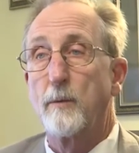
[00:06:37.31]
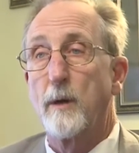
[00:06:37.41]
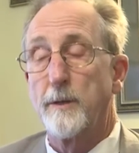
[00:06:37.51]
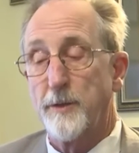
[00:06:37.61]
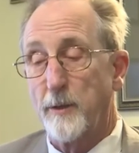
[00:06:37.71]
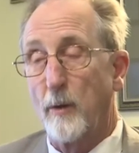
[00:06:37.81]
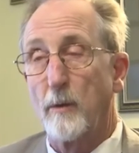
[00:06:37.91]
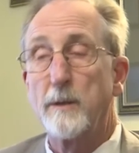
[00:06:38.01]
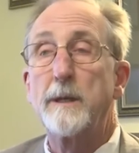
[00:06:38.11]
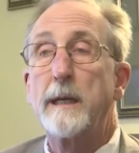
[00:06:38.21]
was
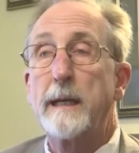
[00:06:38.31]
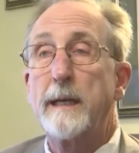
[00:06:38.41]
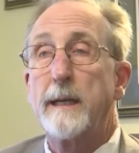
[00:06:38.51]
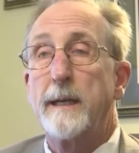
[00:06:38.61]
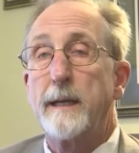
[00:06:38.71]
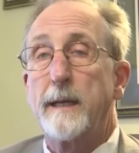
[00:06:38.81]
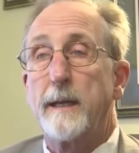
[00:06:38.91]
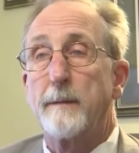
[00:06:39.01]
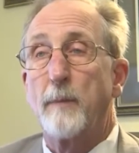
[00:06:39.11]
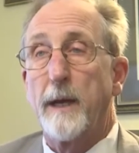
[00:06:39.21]
told
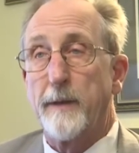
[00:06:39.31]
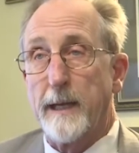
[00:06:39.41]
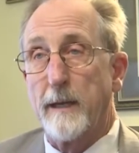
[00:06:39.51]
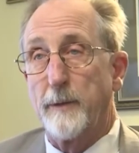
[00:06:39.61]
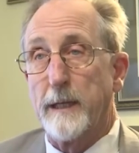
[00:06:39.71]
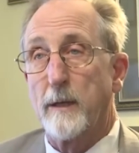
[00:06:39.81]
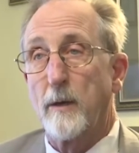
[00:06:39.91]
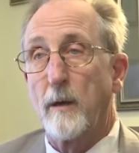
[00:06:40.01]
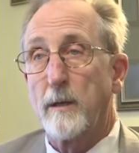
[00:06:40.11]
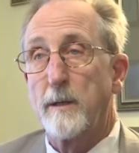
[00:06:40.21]
by the county
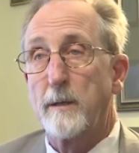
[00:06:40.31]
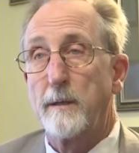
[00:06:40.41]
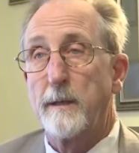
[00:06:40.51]
clerk